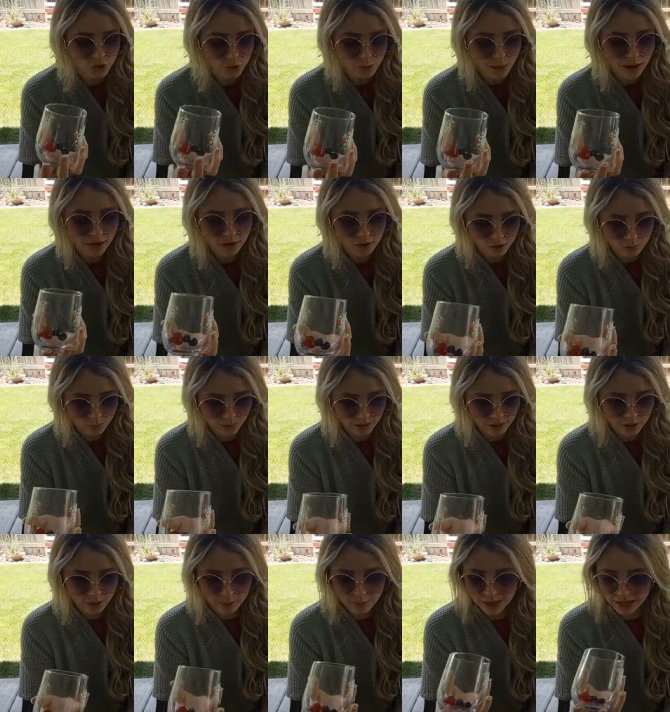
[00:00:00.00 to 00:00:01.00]
Chewbacca or
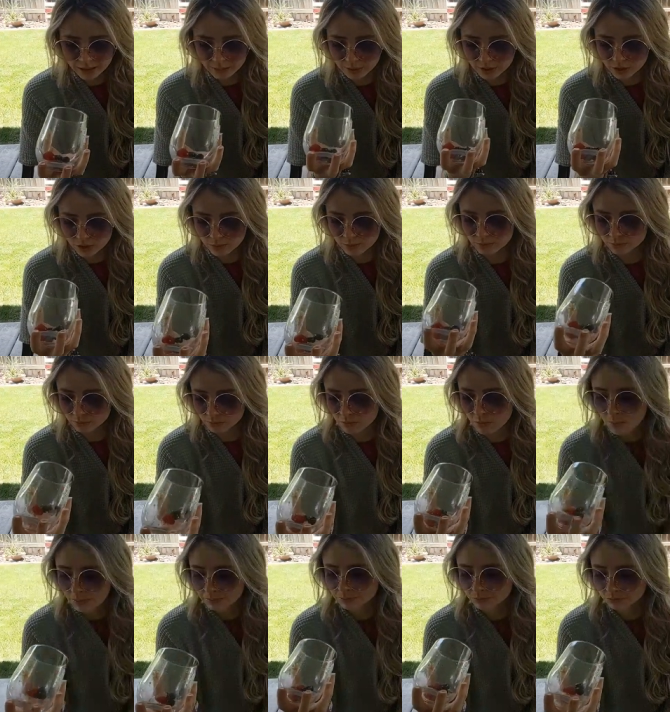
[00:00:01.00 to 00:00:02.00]
Perry the Platypus?
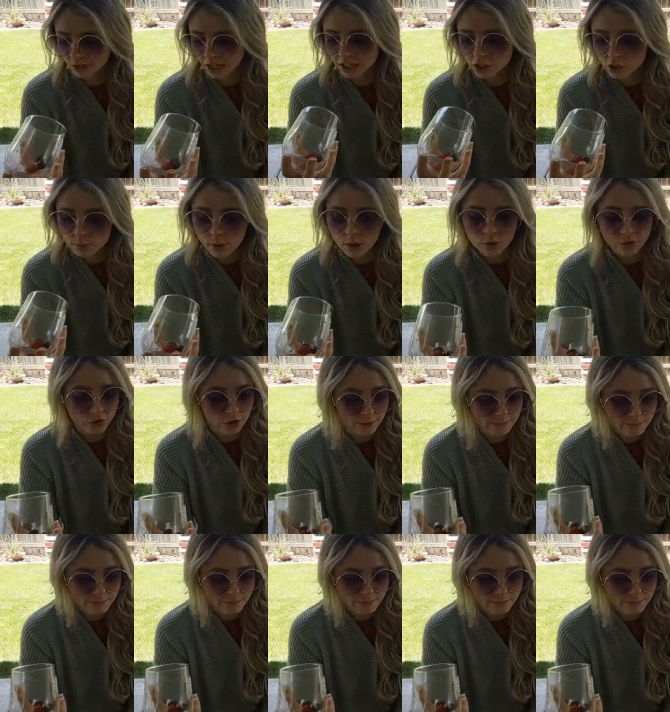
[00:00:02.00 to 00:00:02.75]
I can do both.